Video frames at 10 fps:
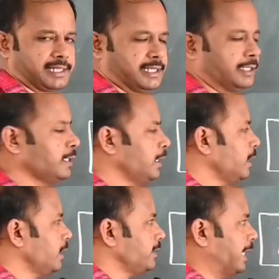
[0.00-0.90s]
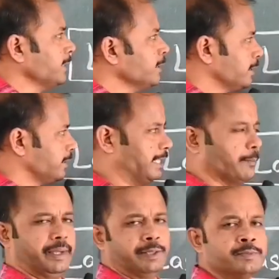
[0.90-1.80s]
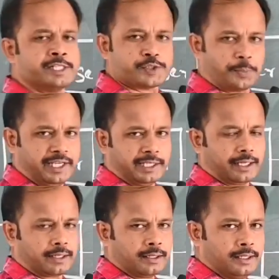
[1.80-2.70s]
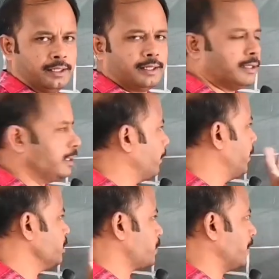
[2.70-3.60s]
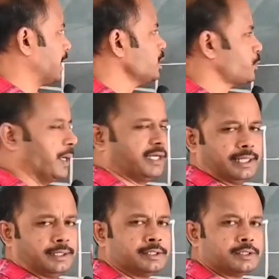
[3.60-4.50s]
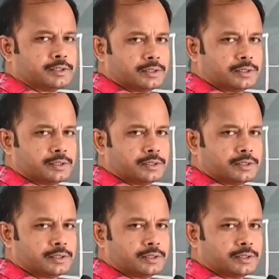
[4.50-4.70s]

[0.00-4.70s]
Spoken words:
laser, then the beam splitter. The beam splitter split the